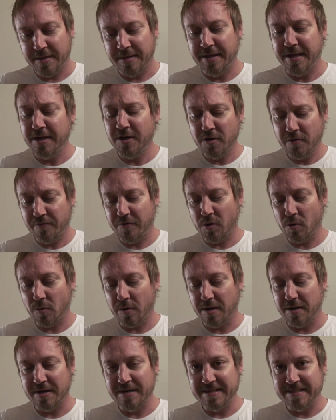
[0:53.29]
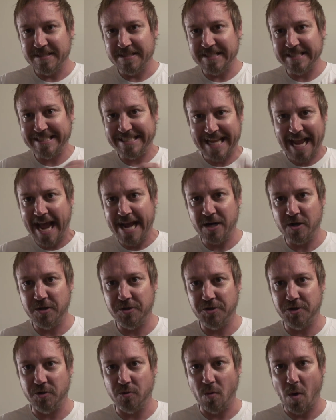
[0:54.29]
The interviewer
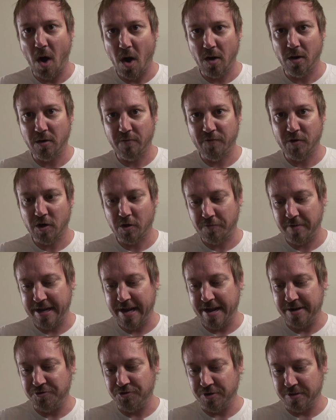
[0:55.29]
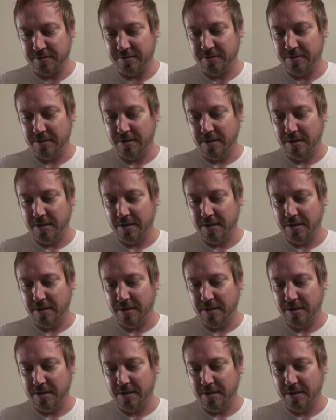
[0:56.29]
scatters you all over creation,